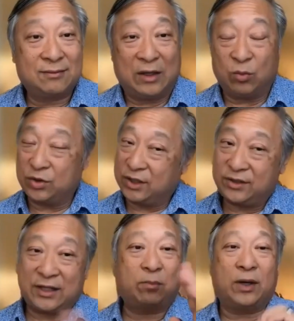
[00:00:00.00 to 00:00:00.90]
It would
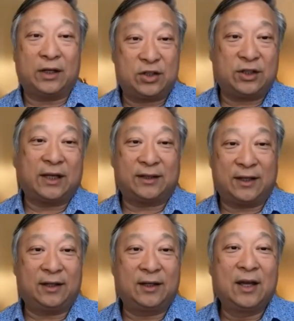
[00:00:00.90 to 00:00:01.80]
just take more energy that
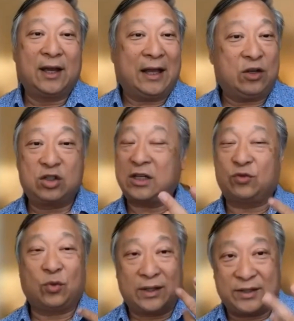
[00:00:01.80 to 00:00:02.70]
day. And you just
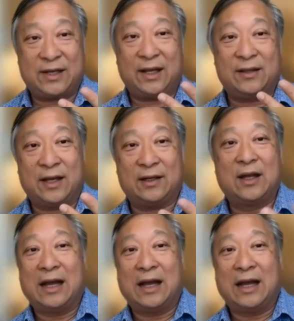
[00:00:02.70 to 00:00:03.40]
have to understand that.